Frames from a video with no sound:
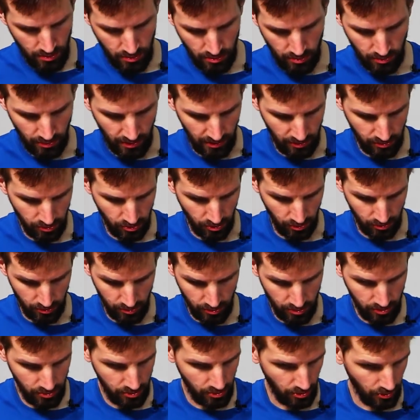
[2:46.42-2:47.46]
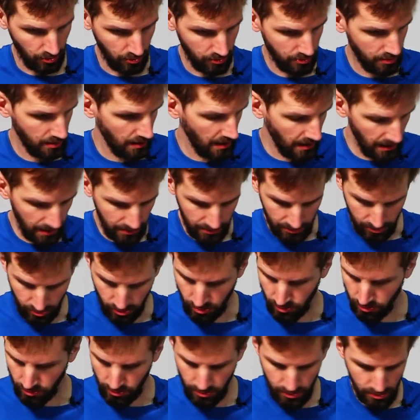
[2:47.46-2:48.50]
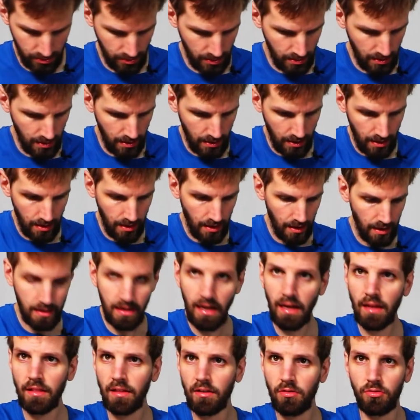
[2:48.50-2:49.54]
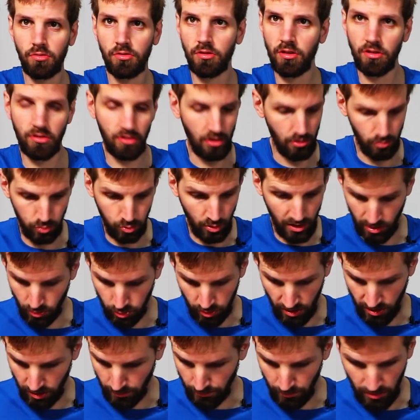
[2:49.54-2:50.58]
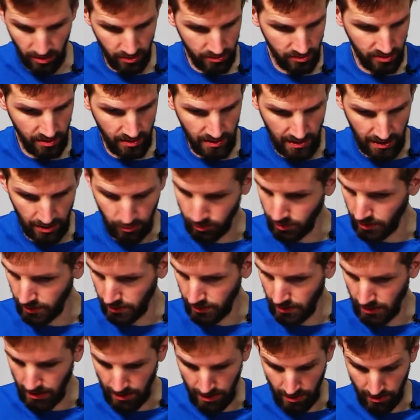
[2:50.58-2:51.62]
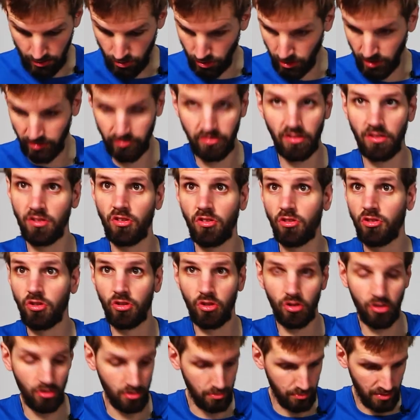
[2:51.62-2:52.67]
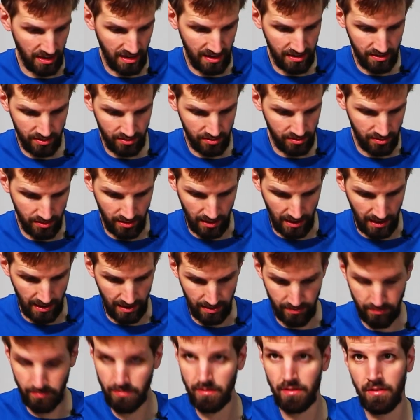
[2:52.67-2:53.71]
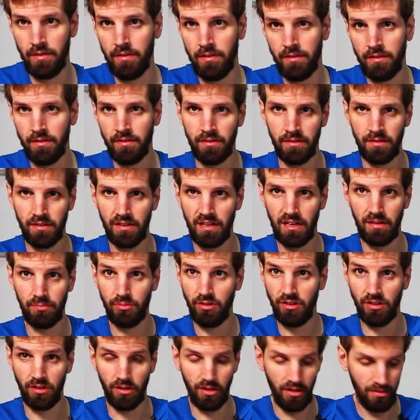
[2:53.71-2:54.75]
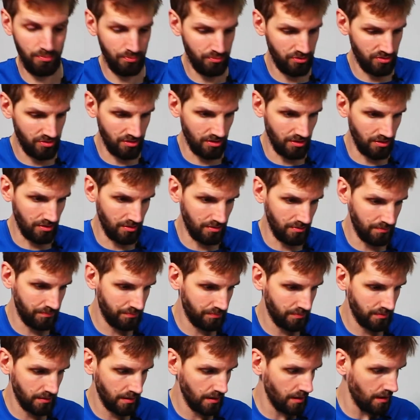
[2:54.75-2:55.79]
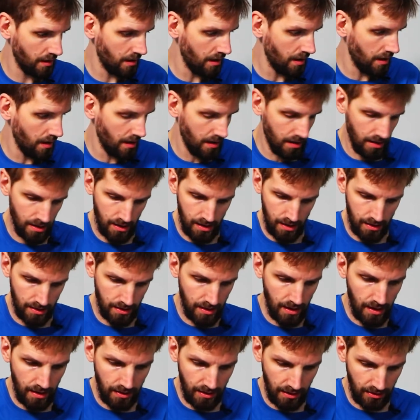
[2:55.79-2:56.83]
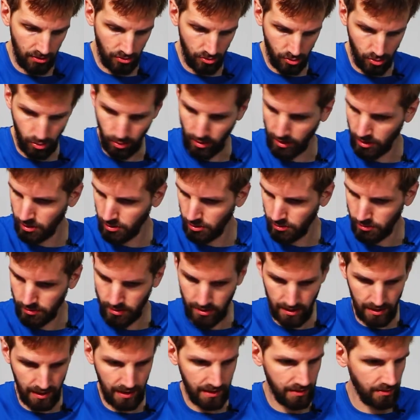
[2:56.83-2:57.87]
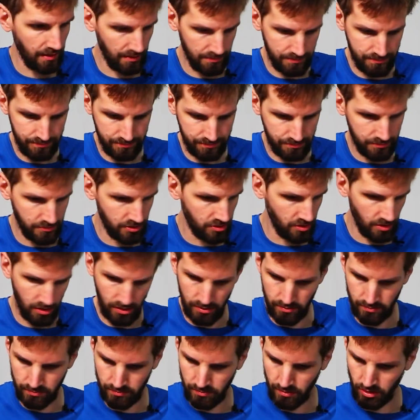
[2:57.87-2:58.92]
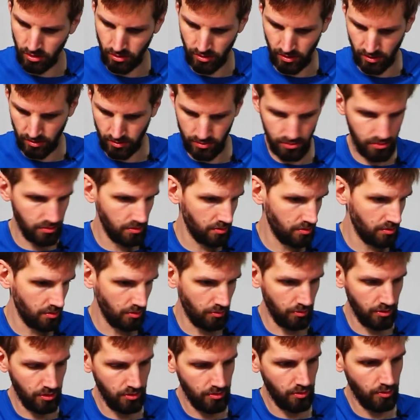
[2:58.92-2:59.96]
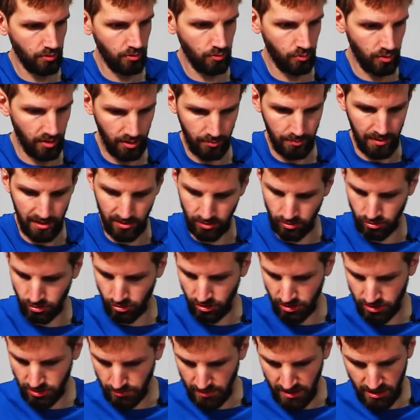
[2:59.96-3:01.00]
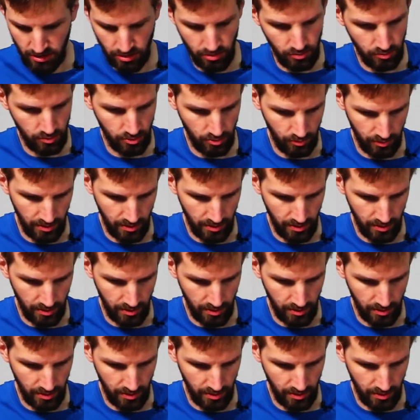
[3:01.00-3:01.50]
So that's good. So that's cool. Yeah, that was just a really quick unboxing. I don't know if this is good or bad. I'll put it up. So yeah, that's quite cool. I like that. So you guys, so we don't even worry about the instruction manual. We don't